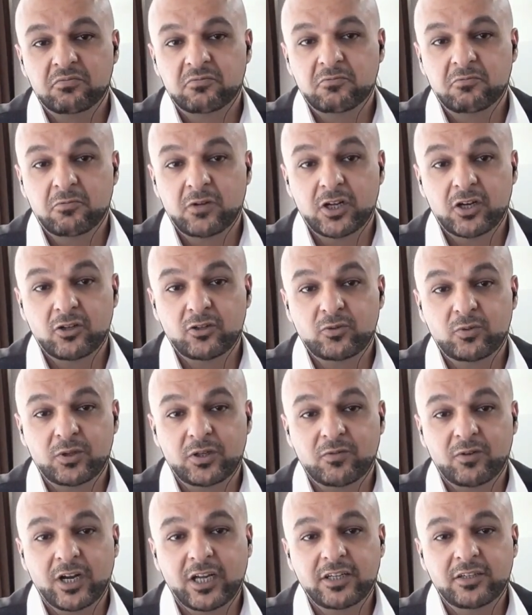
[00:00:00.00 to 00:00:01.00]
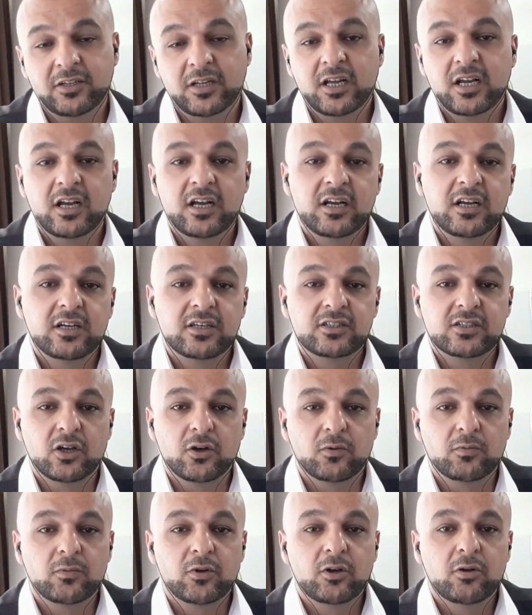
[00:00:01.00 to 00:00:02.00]
Why don't we, right?
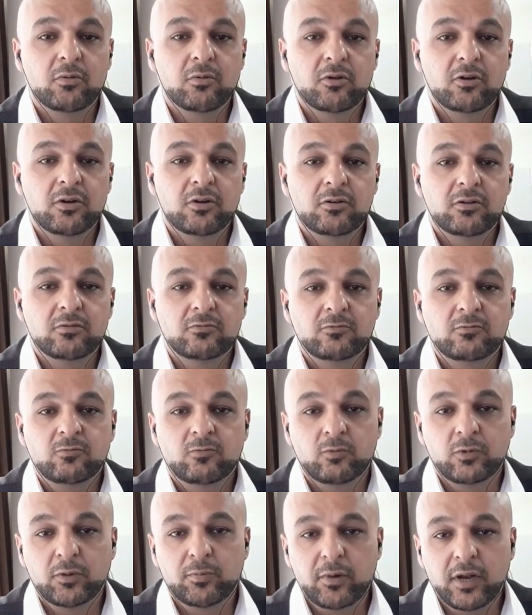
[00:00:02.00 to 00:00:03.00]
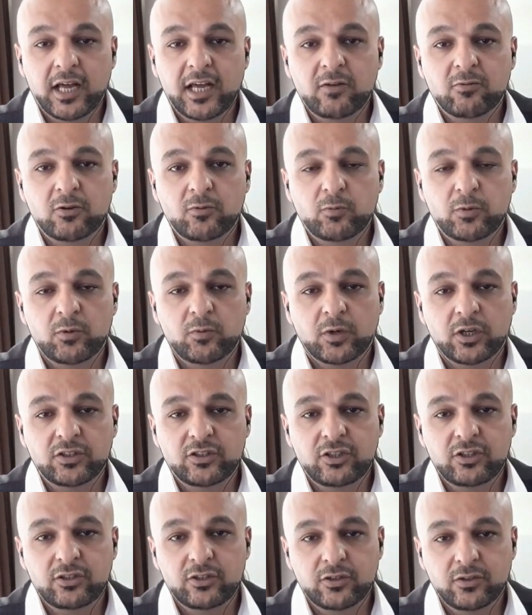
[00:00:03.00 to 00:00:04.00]
So we plan what we want
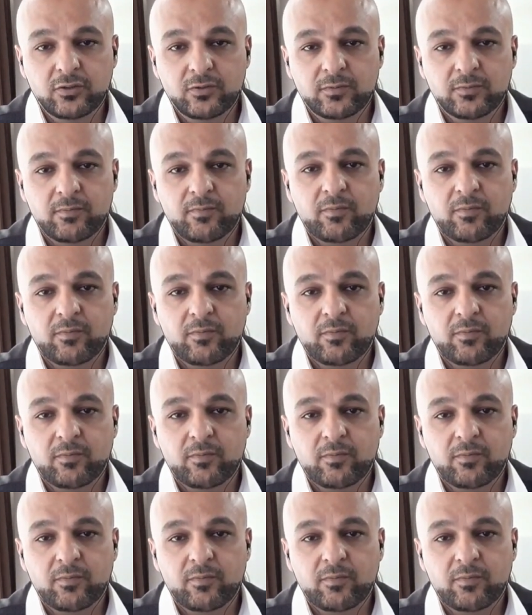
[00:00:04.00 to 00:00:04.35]
to do.